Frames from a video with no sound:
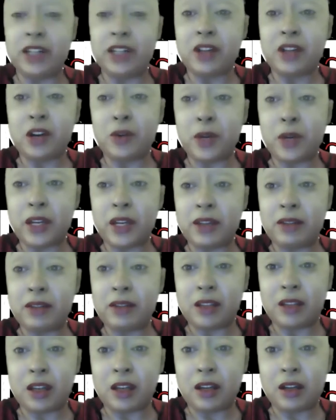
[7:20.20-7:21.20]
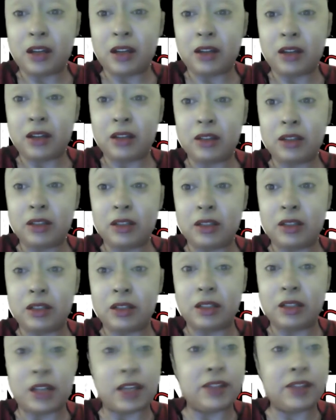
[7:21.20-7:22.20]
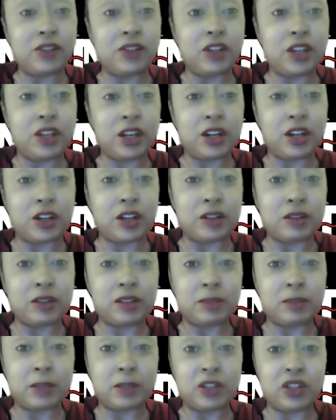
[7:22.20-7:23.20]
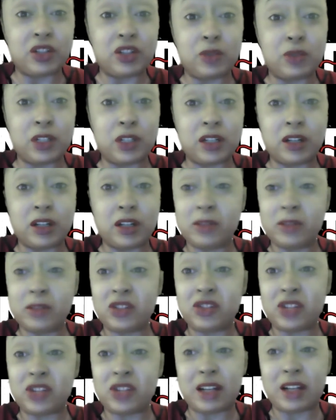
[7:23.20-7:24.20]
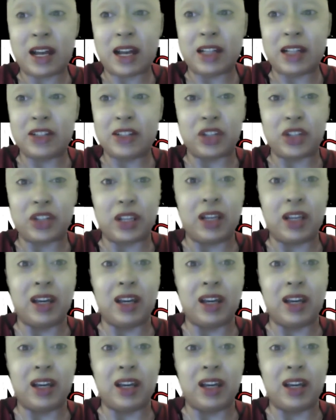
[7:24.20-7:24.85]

always uh, nice to hear, especially yeah. when it comes to technology.